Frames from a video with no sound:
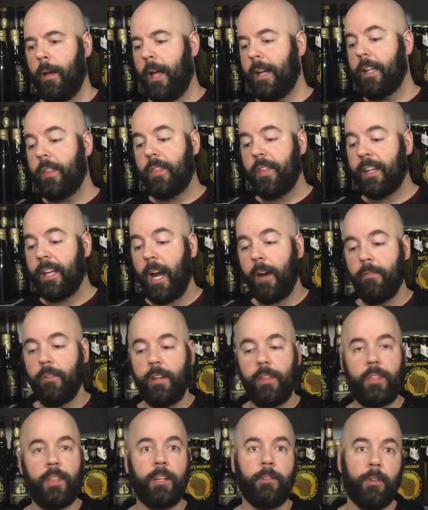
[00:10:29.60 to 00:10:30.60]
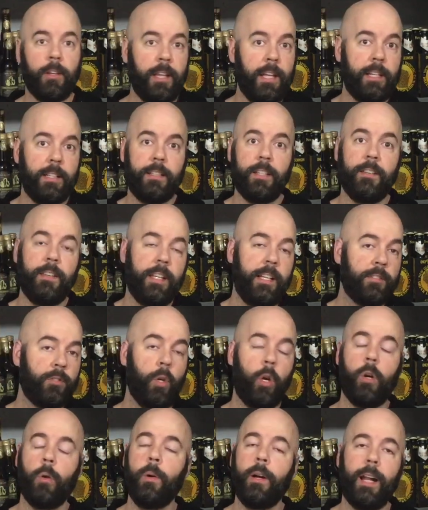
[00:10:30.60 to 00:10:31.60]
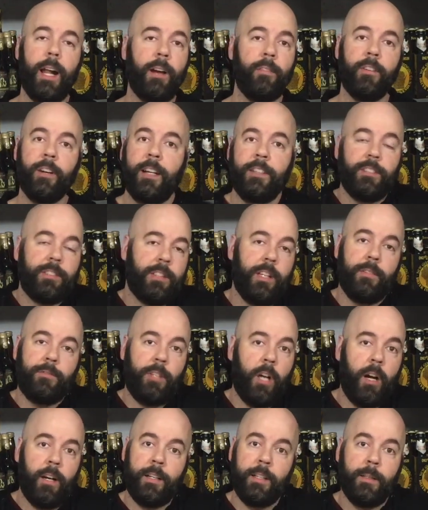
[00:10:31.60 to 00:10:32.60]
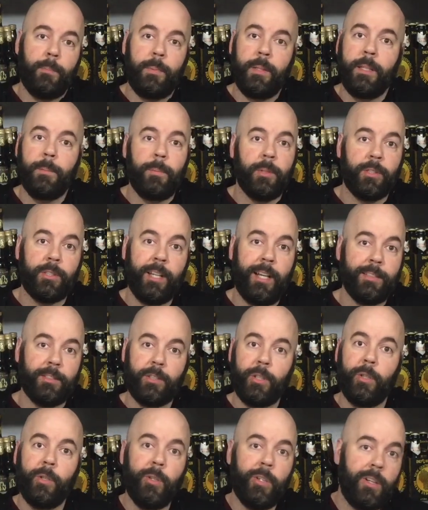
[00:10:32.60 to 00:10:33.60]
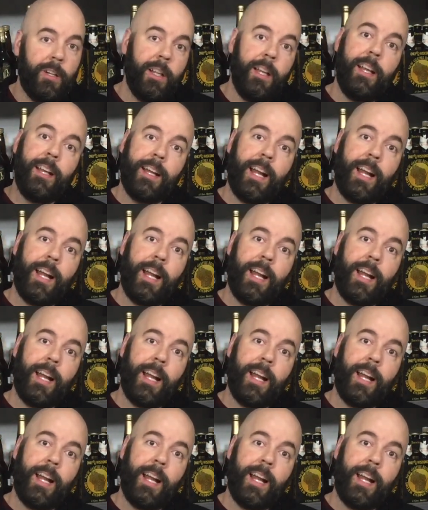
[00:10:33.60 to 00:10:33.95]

Anything, everything related to this or whatever. I just love talking to people, so that's cool.